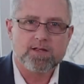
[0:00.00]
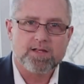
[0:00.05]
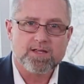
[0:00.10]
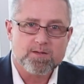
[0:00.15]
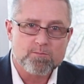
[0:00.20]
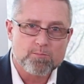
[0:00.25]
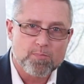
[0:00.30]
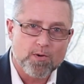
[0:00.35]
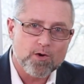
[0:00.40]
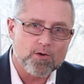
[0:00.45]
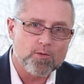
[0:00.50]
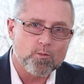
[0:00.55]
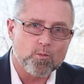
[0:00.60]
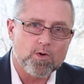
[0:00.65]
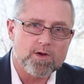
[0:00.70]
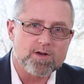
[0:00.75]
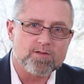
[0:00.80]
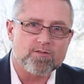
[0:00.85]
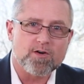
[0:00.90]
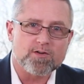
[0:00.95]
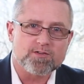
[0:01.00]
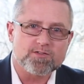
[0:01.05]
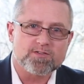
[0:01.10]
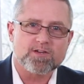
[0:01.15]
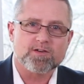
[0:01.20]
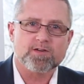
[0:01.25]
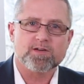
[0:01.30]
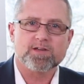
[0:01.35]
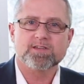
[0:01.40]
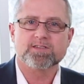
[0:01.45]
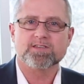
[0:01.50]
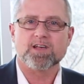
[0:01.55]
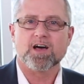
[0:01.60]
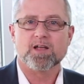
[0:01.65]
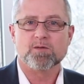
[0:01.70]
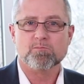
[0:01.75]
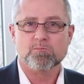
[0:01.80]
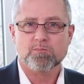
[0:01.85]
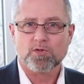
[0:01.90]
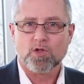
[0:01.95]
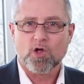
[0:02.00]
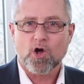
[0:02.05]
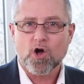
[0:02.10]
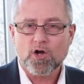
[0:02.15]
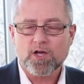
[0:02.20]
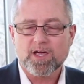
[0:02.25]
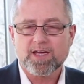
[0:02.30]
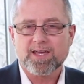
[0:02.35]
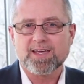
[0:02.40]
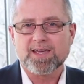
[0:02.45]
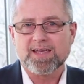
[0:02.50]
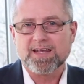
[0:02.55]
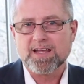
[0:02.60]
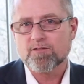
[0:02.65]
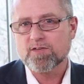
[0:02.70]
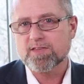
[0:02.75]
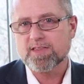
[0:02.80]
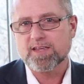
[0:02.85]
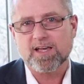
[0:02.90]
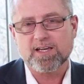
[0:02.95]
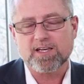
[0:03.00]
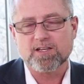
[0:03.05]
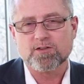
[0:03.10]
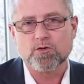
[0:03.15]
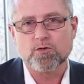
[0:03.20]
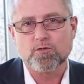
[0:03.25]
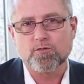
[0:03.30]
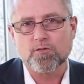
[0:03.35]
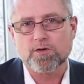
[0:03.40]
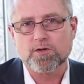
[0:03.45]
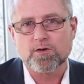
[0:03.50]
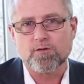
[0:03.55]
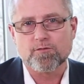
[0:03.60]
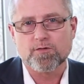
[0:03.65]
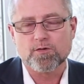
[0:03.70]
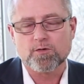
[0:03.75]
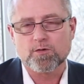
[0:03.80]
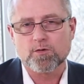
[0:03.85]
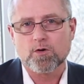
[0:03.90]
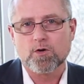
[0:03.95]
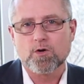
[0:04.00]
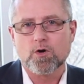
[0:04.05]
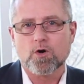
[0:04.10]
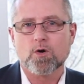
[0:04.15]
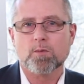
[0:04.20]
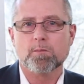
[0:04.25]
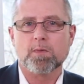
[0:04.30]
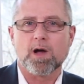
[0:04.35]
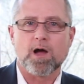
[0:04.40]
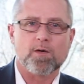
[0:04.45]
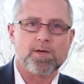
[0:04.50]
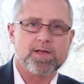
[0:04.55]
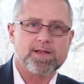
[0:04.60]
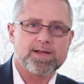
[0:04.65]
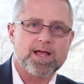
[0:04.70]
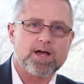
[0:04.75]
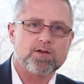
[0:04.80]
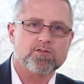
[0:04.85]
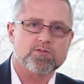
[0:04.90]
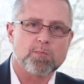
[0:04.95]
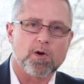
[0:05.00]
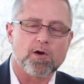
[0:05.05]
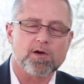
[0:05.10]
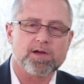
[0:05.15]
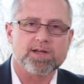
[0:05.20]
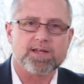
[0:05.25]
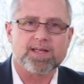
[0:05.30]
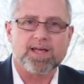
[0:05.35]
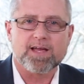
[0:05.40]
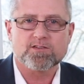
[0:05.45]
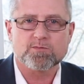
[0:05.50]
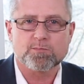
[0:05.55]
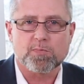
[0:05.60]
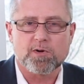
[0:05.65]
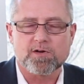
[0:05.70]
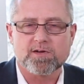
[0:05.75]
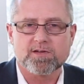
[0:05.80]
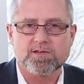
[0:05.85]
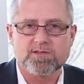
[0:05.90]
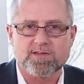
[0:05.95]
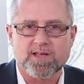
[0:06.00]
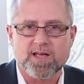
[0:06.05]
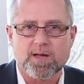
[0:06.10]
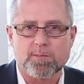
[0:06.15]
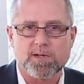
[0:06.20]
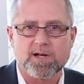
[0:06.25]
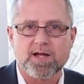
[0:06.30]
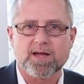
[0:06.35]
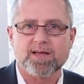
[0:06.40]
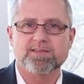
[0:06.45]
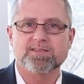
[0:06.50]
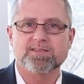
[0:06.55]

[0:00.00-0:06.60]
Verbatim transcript: In part one of our series on blogging and everything it can do for your funeral home, our in-house marketing expert Sam and I